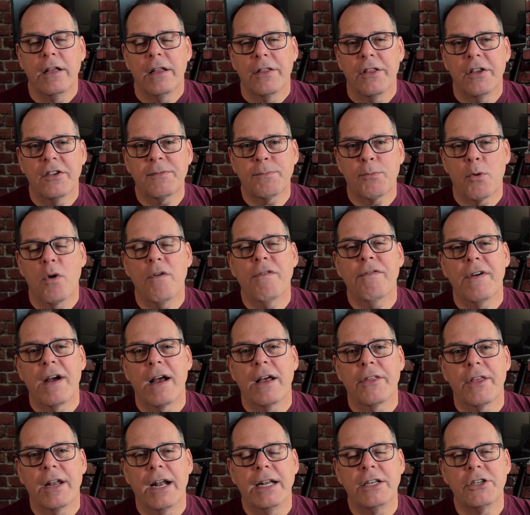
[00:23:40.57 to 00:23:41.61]
This
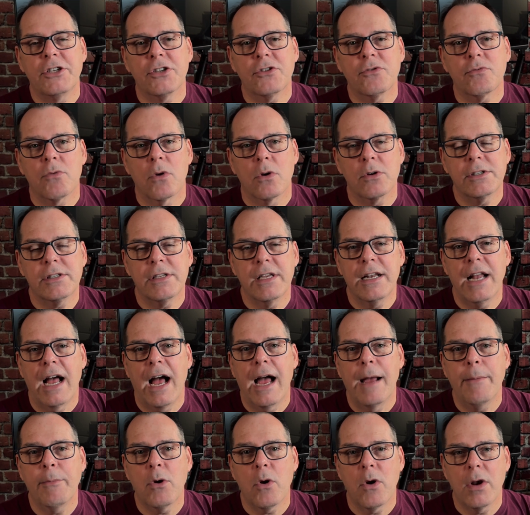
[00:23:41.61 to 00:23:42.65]
profile that I just roasted,
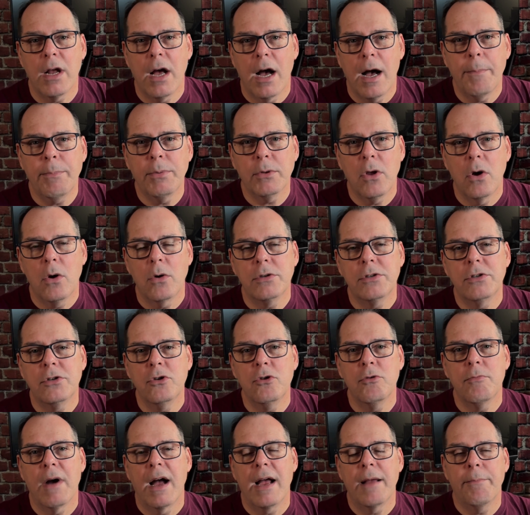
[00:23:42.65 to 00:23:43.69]
I'm going to upload
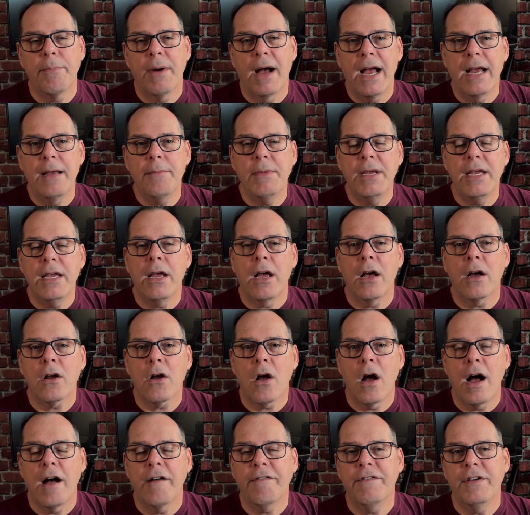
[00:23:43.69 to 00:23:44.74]
to my Buy Me a
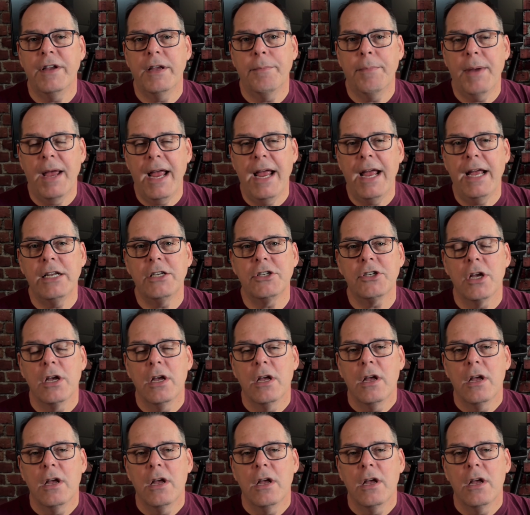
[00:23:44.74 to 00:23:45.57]
Coffee page.